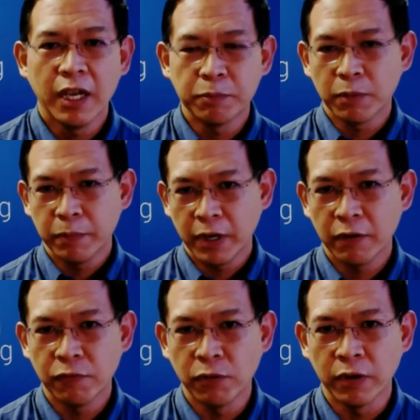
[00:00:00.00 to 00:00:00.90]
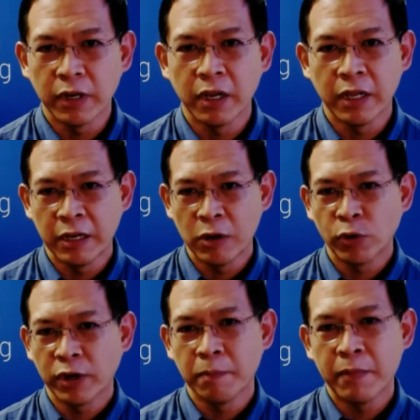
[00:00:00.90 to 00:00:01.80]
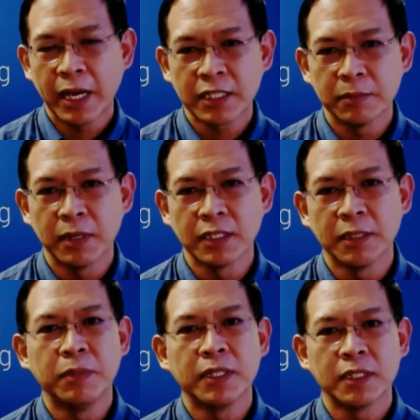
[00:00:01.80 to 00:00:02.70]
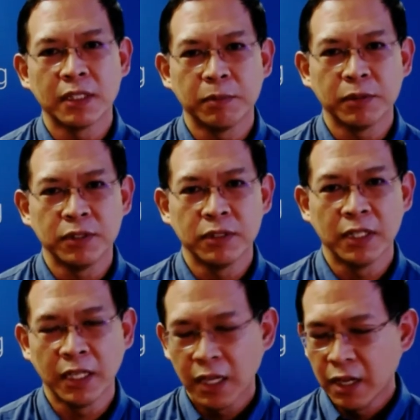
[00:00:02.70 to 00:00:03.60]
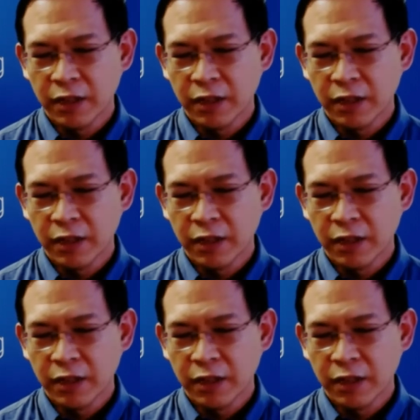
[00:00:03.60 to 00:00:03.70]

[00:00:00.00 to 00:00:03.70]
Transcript: and prepare for it in order to maximize the business opportunity